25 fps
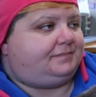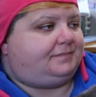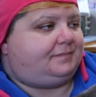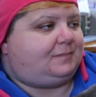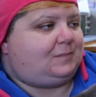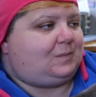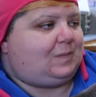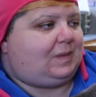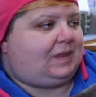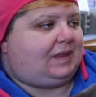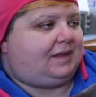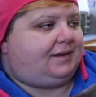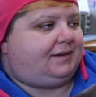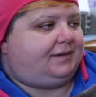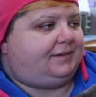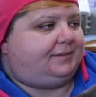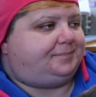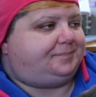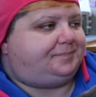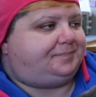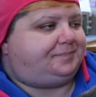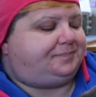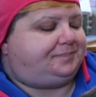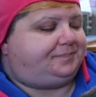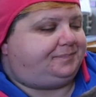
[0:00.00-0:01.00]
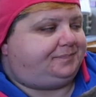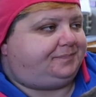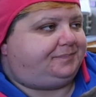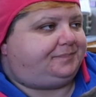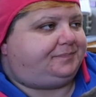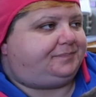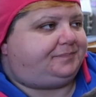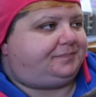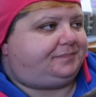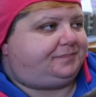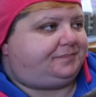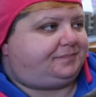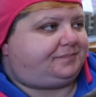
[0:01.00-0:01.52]

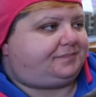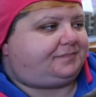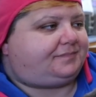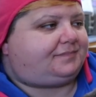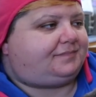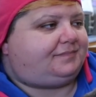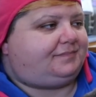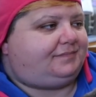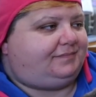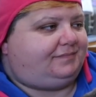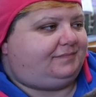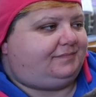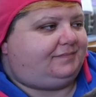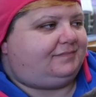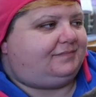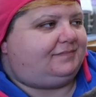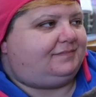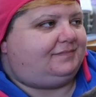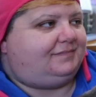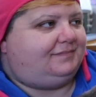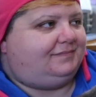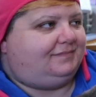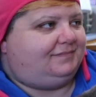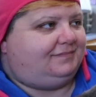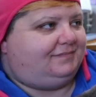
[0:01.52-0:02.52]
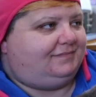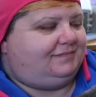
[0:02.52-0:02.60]
This person isn't speaking.